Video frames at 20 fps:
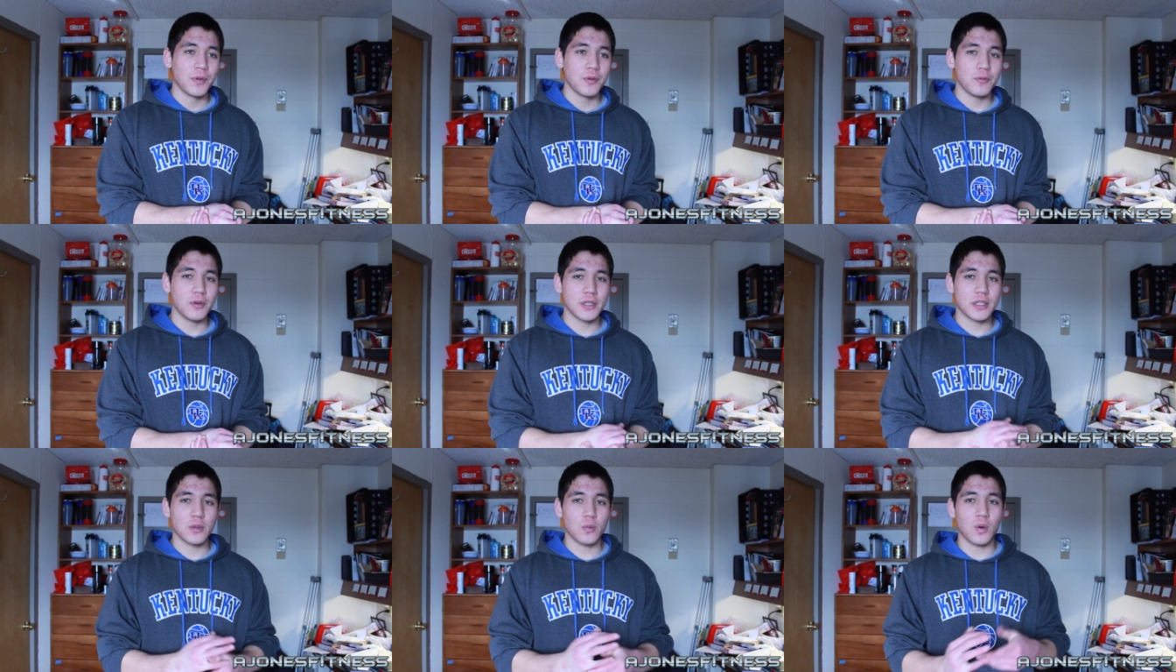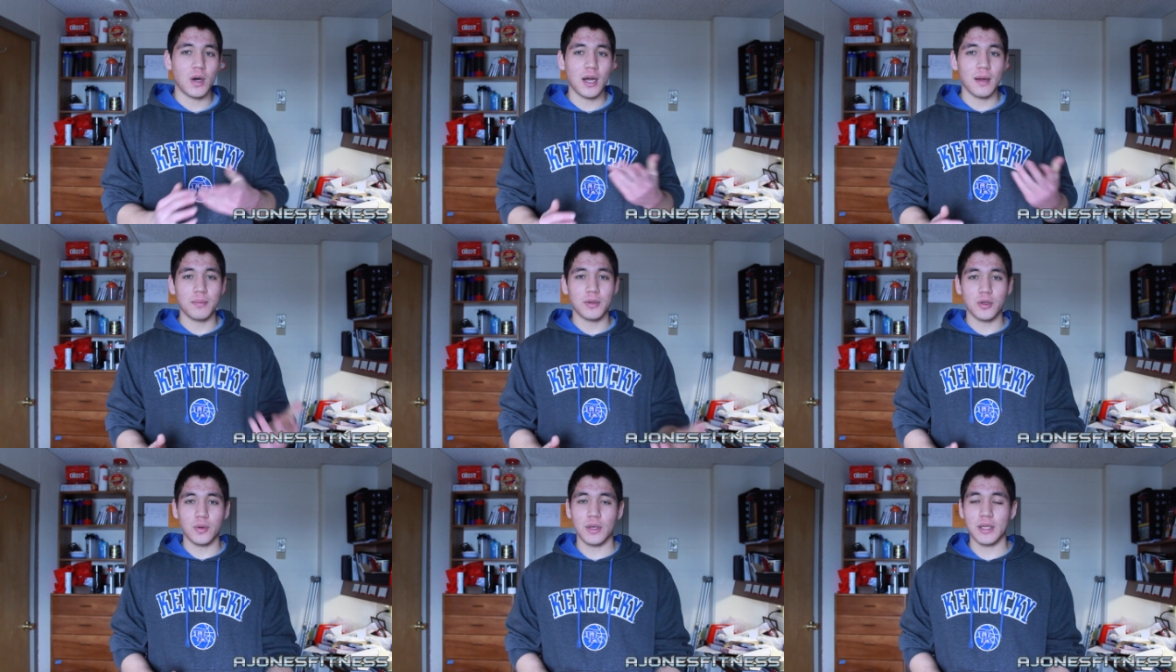reason
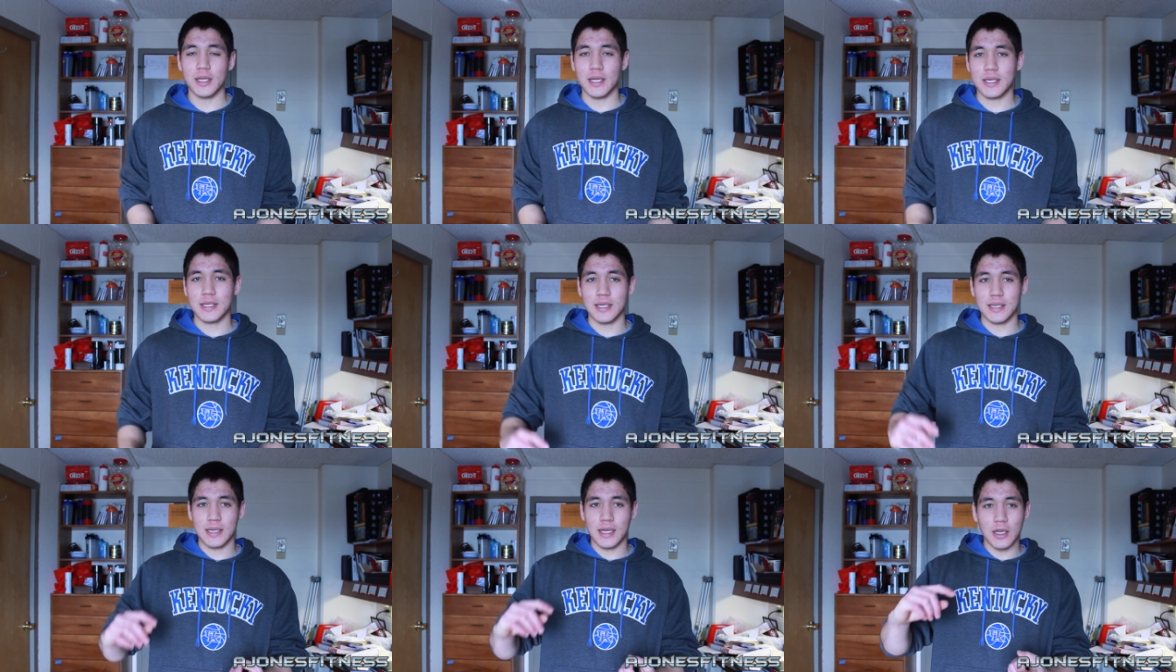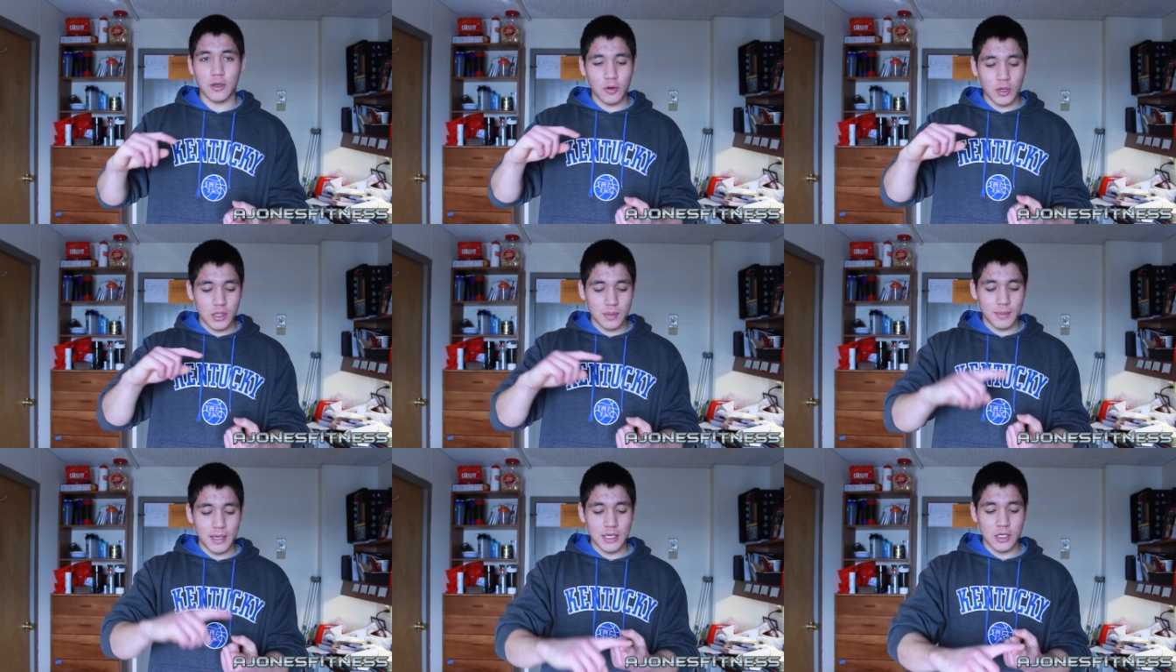why I'm doing this is
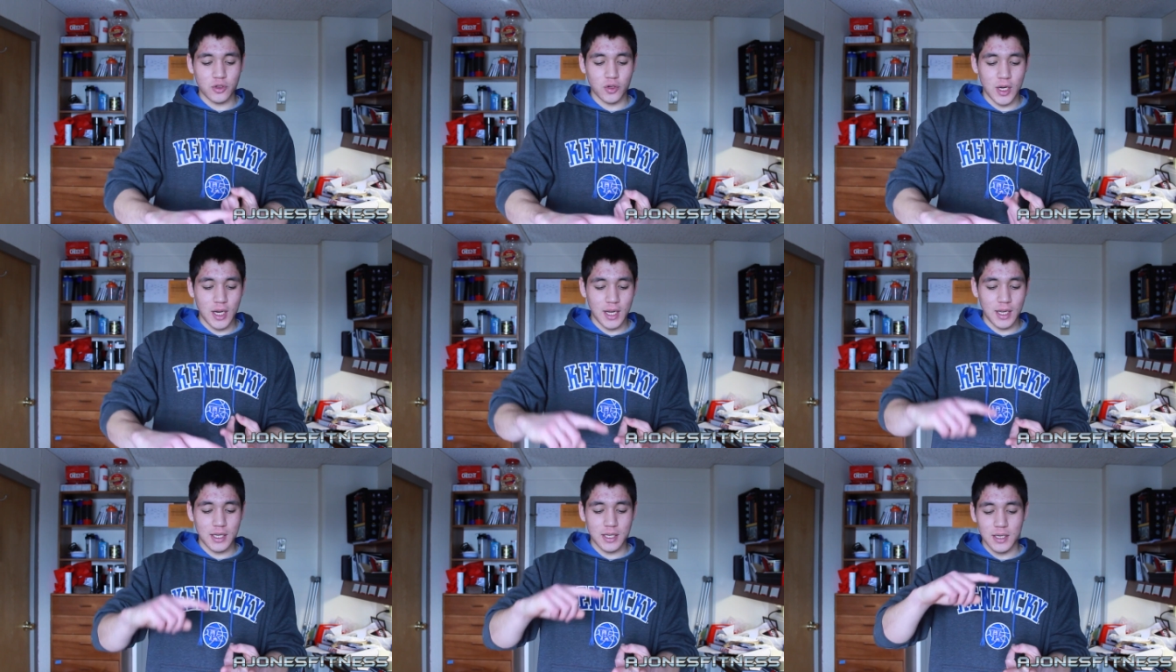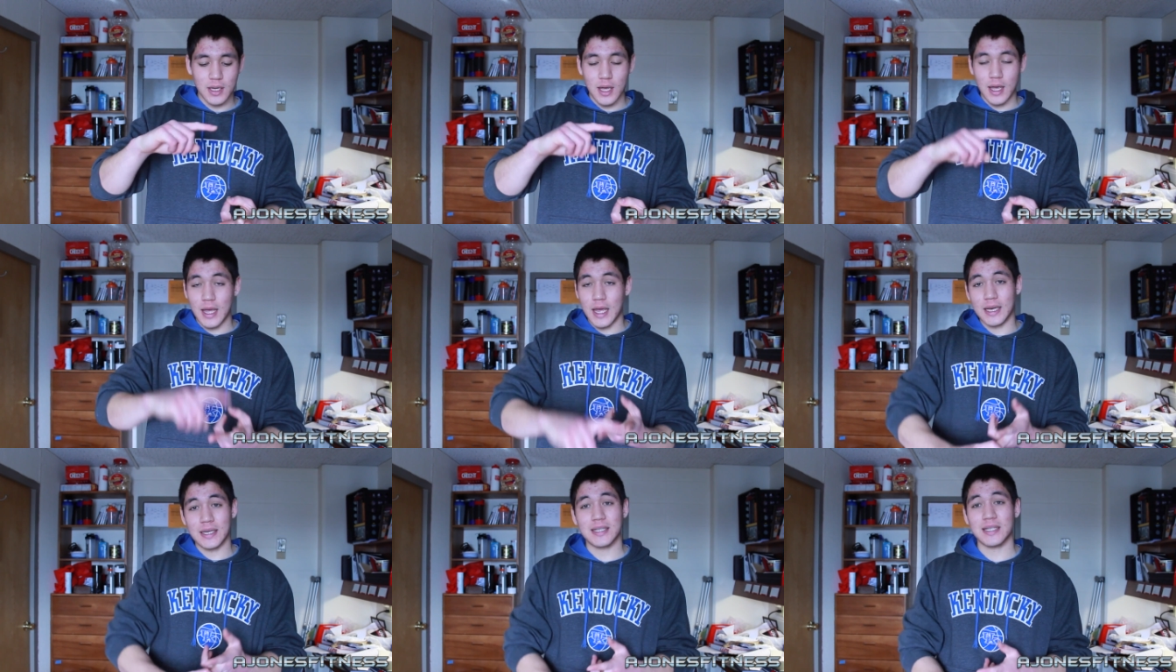increase my strength
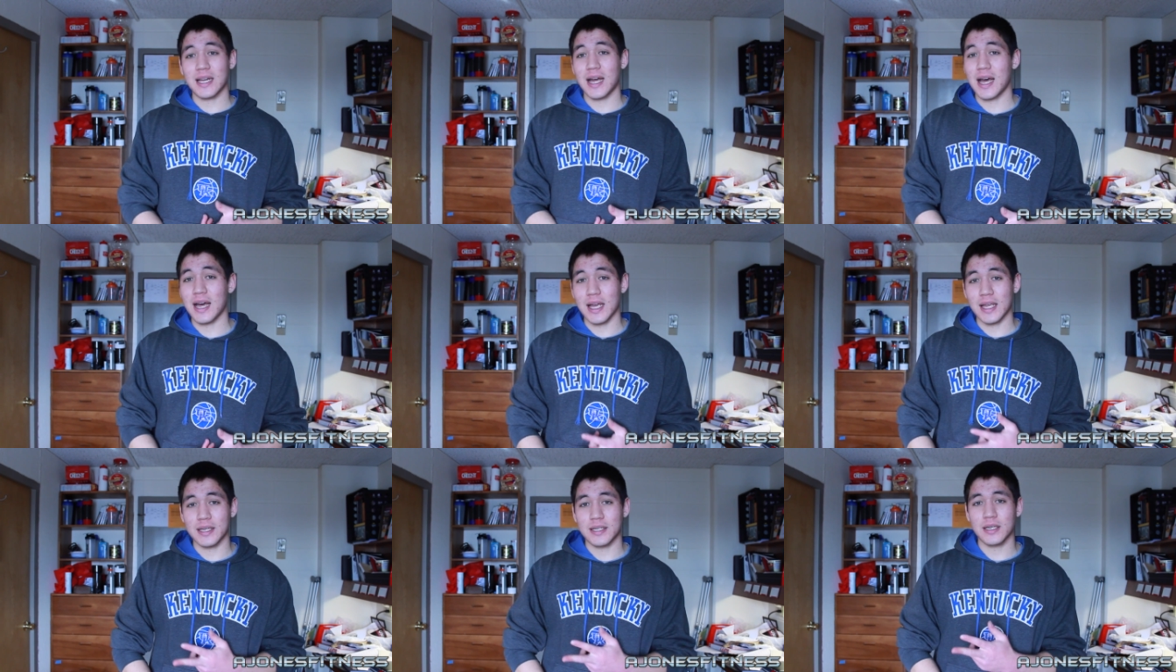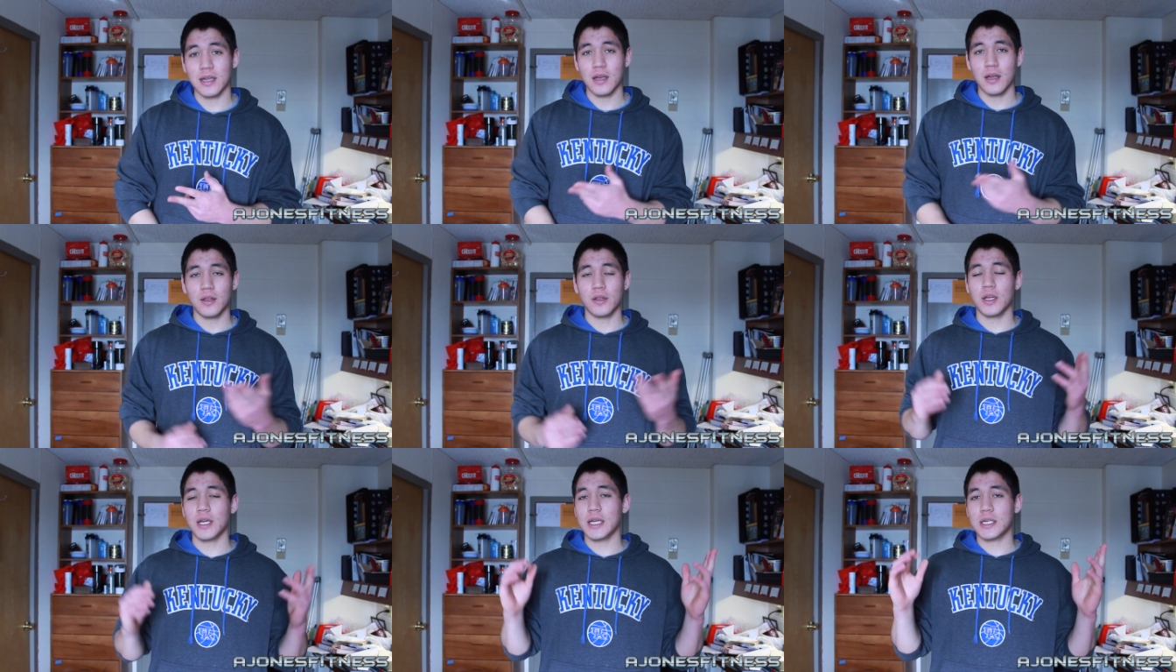and size.
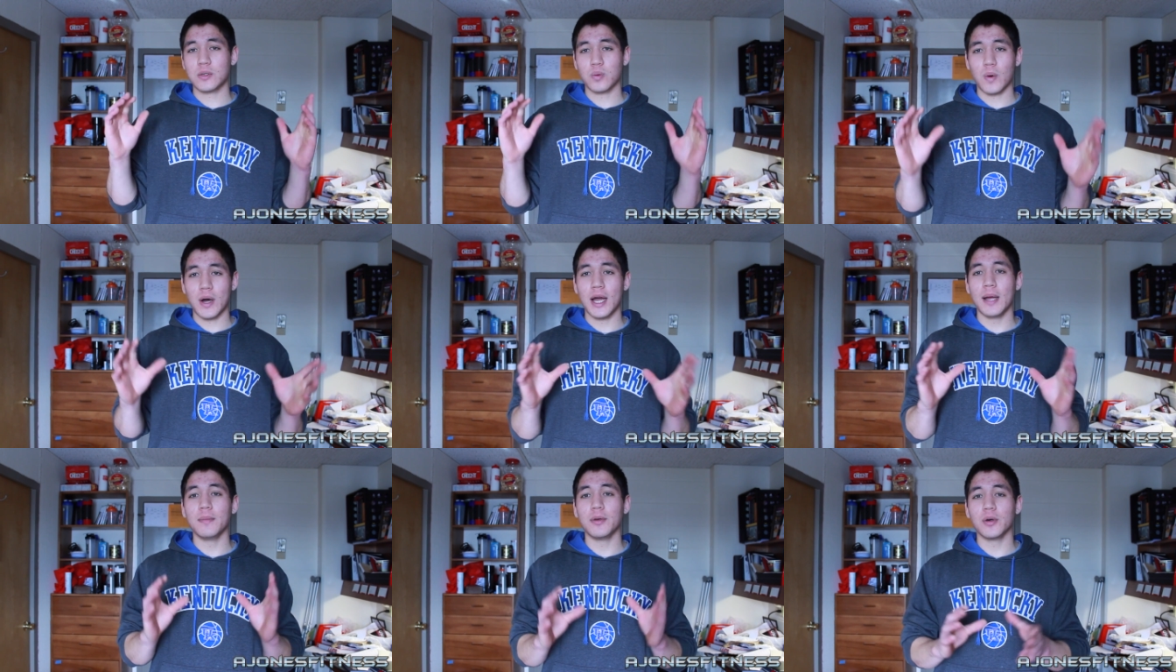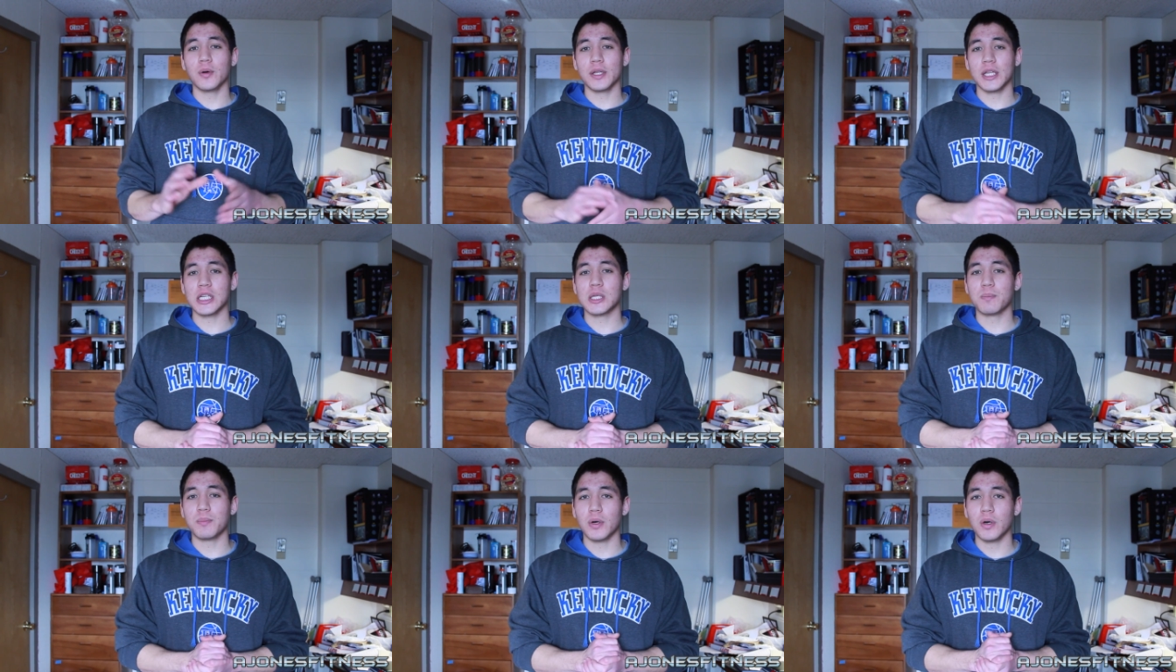That's why I'm
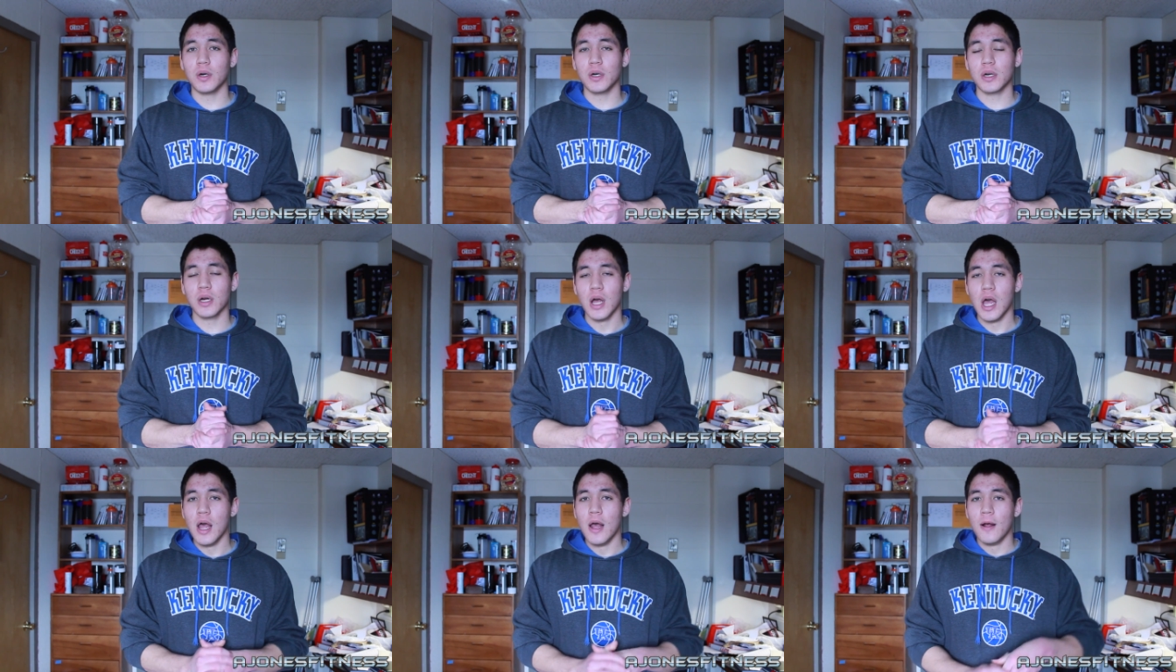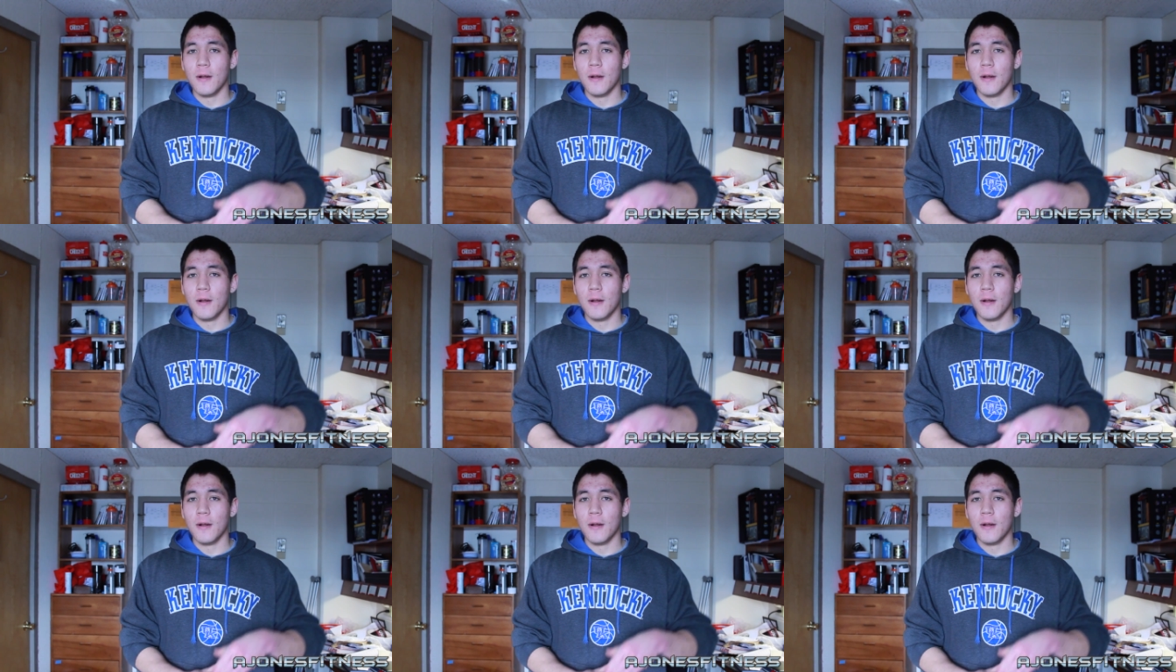doing this bulk.